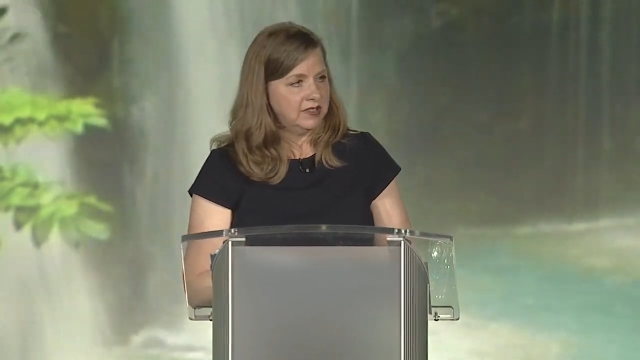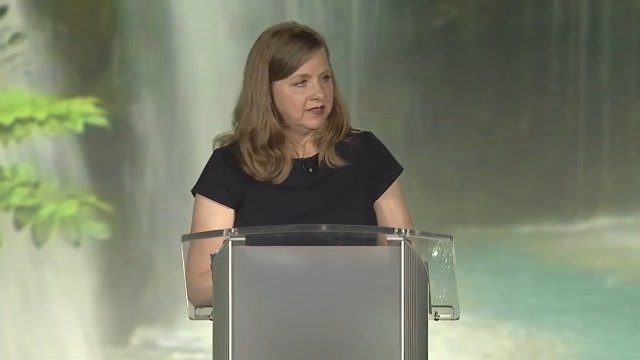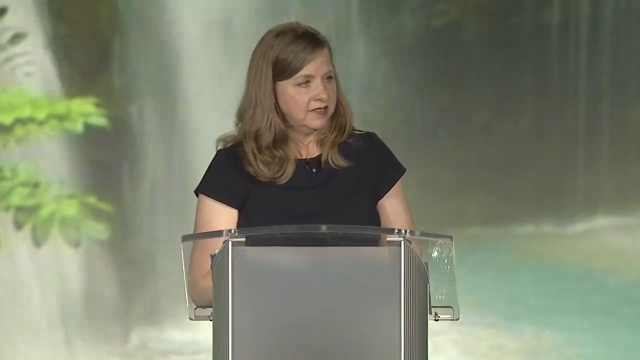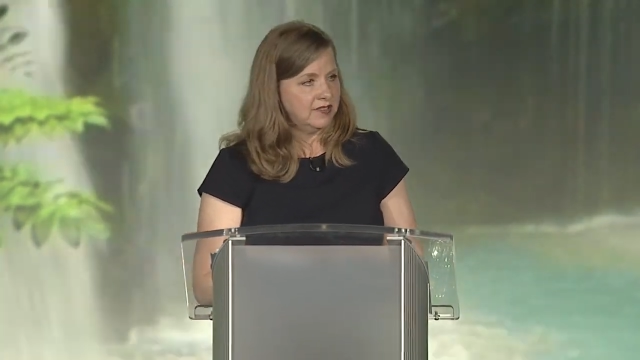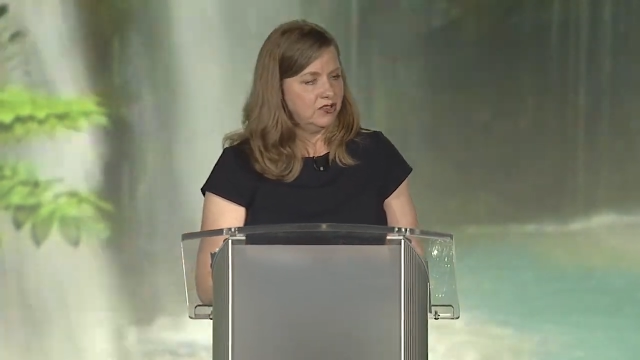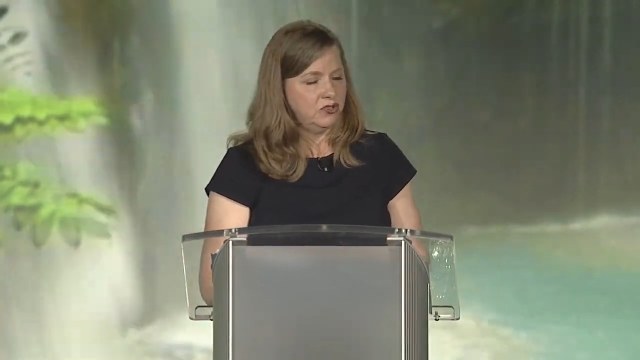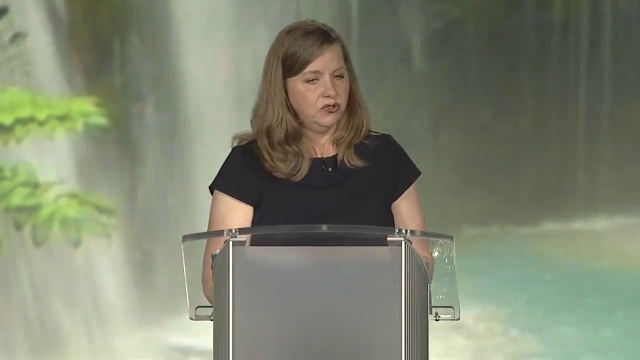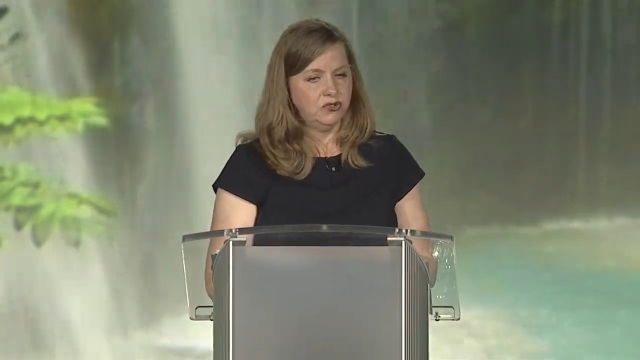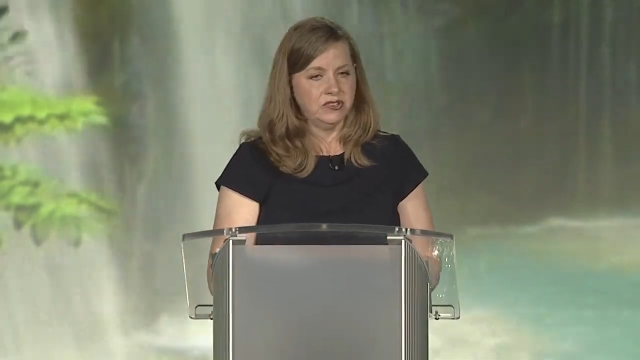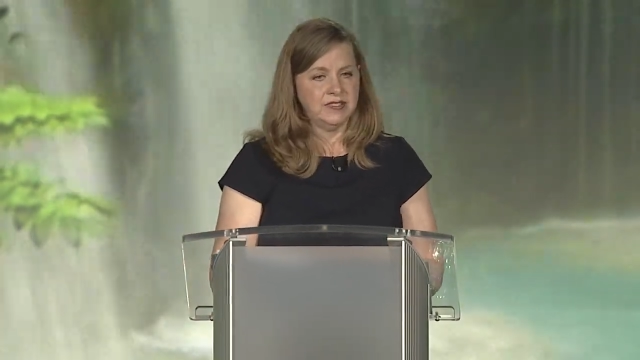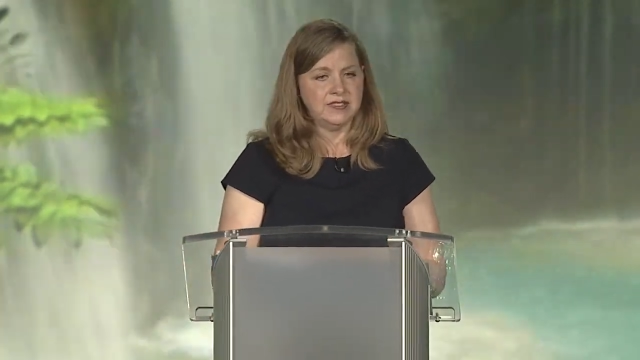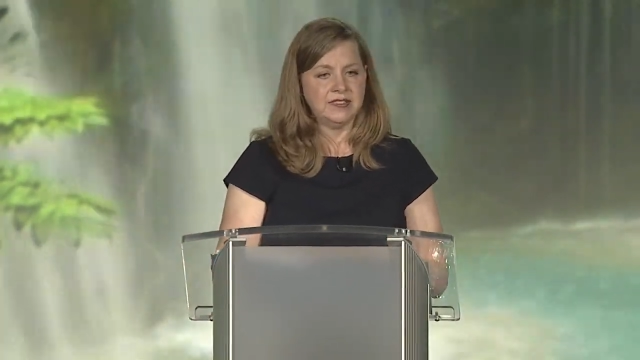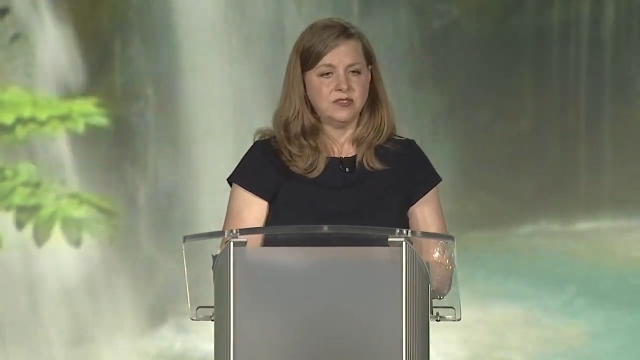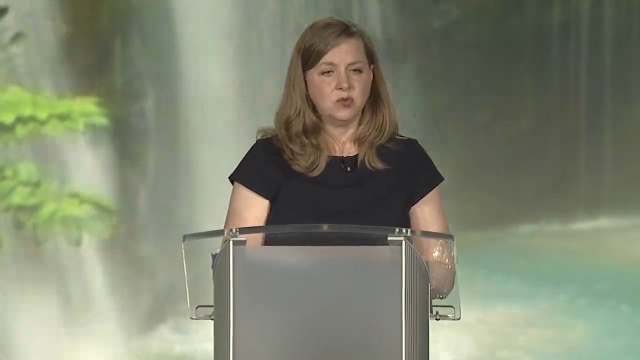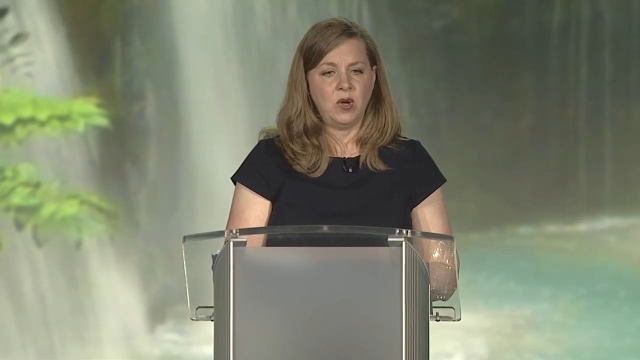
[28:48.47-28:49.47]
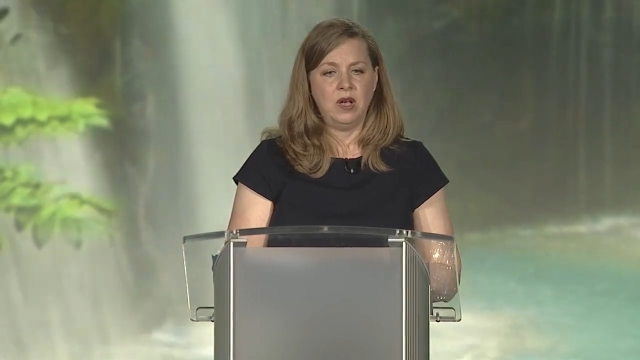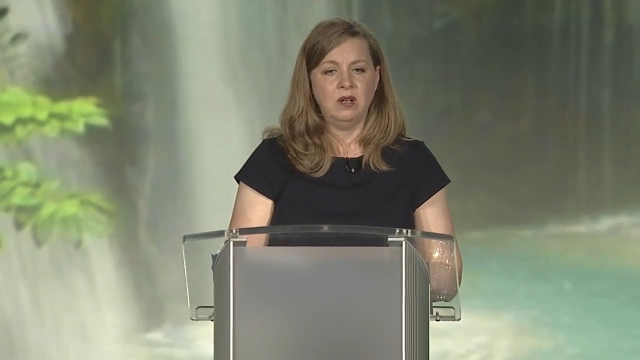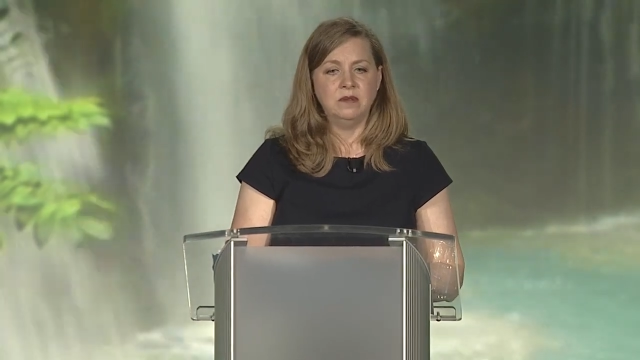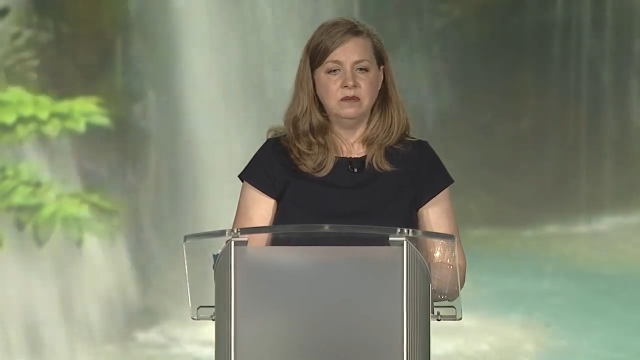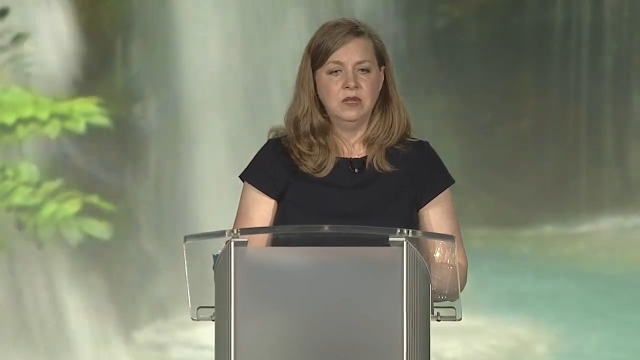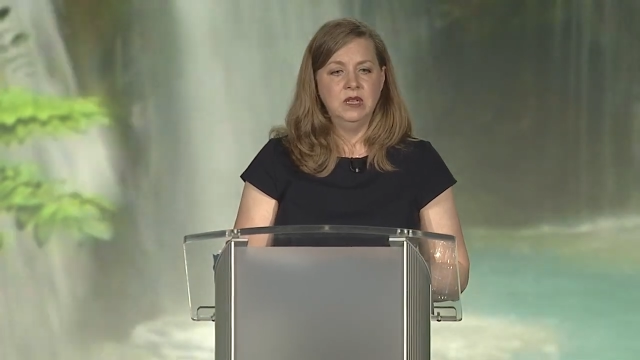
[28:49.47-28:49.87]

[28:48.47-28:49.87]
institutions as well.